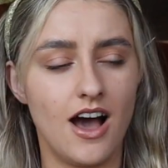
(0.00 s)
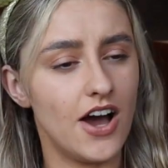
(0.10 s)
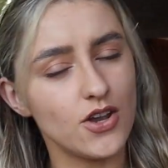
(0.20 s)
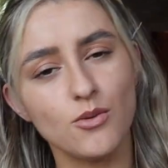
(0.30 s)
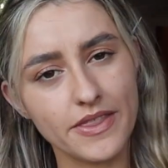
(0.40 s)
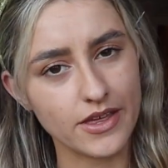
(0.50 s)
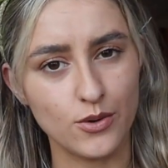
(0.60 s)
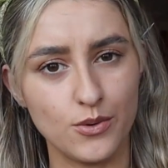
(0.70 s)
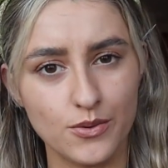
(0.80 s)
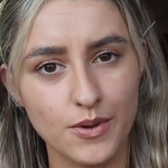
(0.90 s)
I don't know what they're
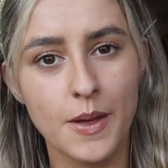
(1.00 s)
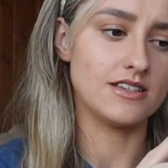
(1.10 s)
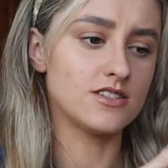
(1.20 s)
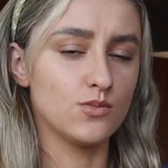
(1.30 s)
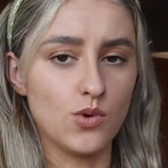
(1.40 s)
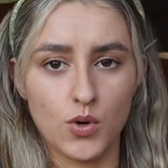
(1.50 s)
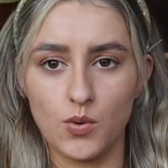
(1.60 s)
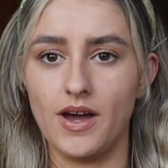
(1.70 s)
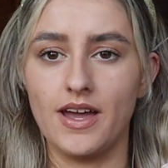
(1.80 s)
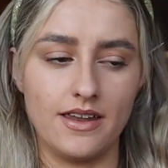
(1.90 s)
called. There's the
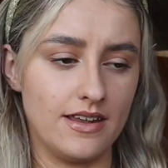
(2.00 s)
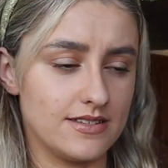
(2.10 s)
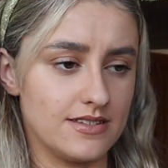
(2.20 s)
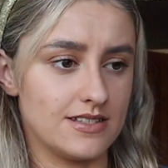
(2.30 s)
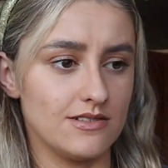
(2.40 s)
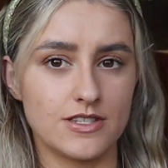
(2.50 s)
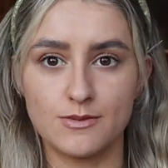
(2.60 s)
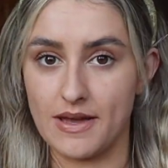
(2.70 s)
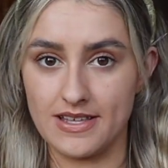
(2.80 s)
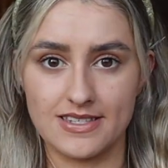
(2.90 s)
walkway and there's this little
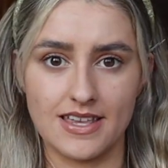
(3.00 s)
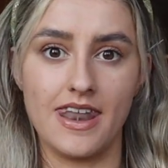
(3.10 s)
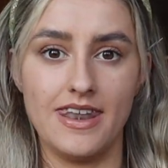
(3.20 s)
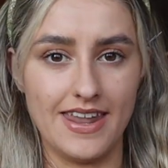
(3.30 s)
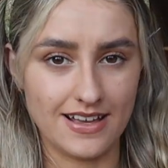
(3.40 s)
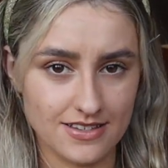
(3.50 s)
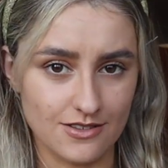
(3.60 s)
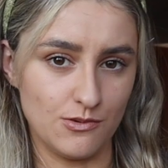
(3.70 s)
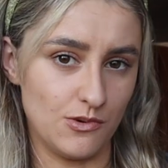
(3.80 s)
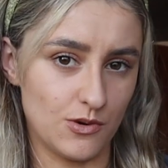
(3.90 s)
space next to
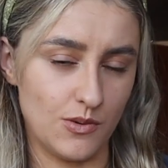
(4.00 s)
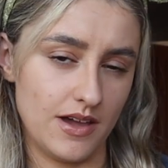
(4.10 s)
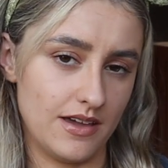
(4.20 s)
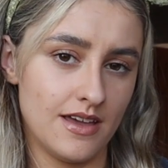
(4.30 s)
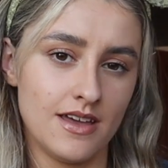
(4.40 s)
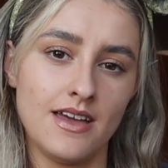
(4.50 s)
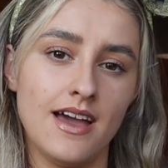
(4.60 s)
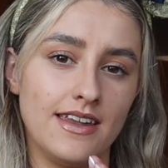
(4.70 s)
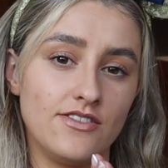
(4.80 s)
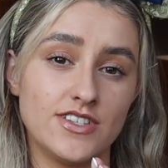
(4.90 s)
the walkway.
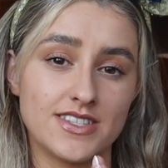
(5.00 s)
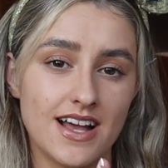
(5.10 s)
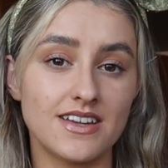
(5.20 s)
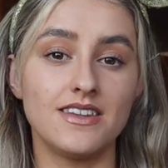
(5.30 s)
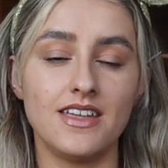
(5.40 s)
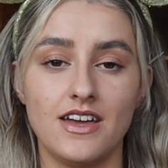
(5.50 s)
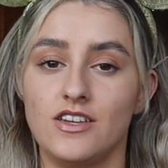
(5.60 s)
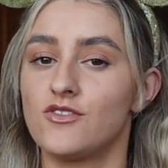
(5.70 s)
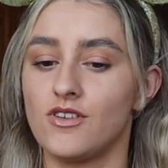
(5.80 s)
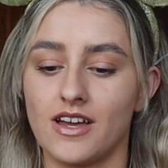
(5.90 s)
And if you stand in there,
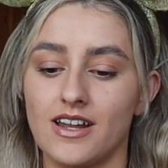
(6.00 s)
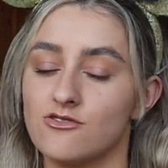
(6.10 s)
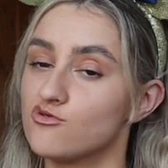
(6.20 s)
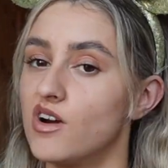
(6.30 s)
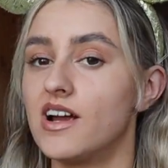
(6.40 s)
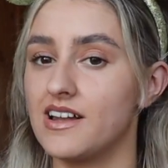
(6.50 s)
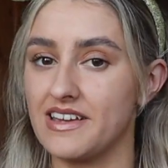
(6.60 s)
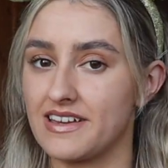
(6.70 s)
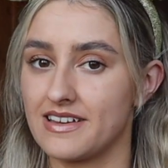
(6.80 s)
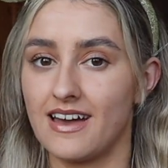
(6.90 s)
you've got like a little
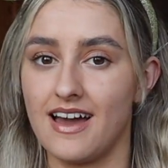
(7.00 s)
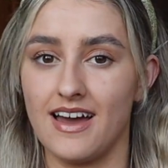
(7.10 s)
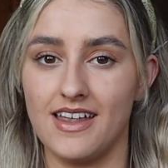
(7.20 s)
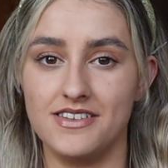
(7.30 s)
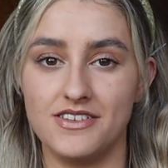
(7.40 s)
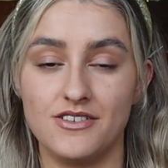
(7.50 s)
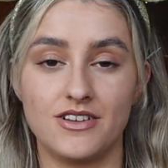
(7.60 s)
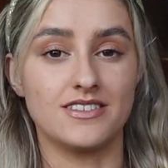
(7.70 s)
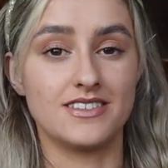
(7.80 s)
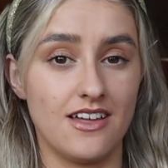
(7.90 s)
railing and you
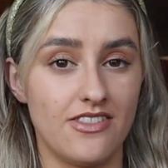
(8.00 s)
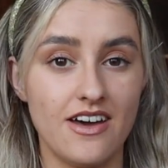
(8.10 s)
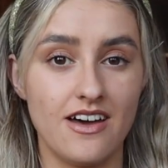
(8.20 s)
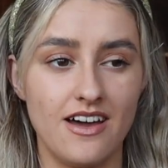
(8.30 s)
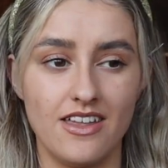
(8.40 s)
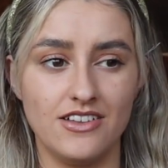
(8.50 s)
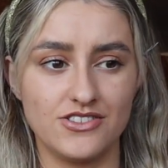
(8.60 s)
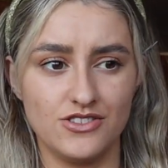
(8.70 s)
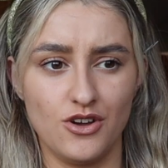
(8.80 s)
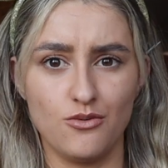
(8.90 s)
can stand there and there's
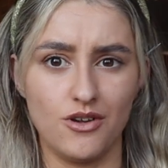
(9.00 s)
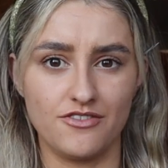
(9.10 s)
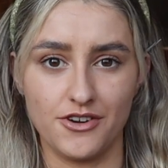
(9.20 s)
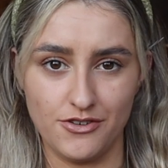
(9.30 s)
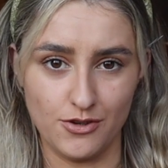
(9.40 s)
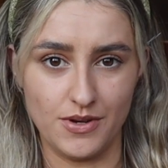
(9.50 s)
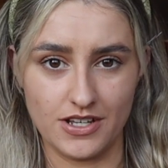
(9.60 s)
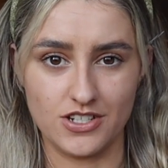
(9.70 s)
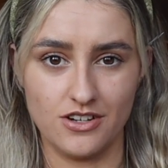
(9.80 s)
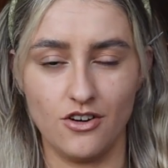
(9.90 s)
no one in front of your
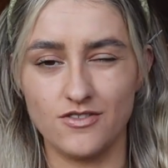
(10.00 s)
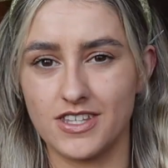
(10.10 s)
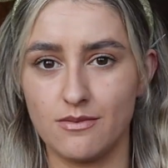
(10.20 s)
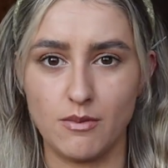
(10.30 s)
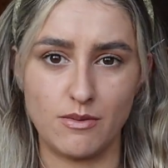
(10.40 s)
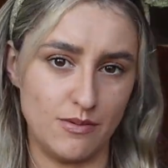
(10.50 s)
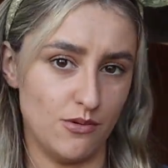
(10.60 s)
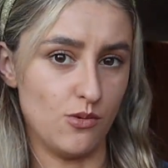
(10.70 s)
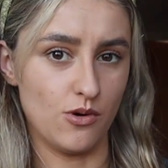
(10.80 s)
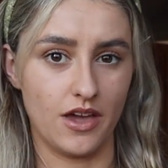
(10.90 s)
picture. Obviously there might be people
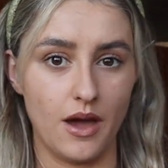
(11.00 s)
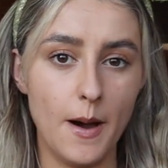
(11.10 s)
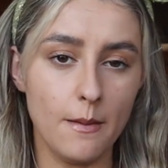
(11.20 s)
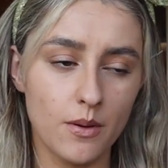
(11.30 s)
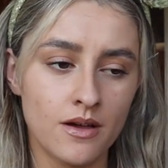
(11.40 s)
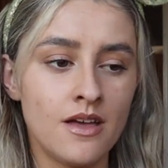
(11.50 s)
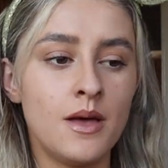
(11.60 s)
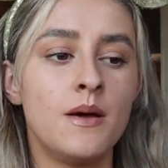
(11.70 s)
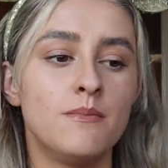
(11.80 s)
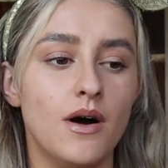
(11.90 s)
walking up,
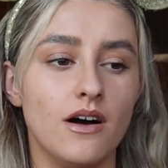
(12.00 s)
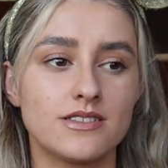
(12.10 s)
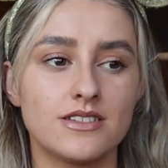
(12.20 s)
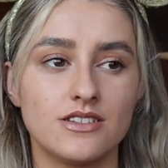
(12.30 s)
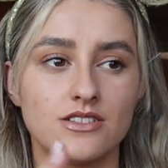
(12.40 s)
but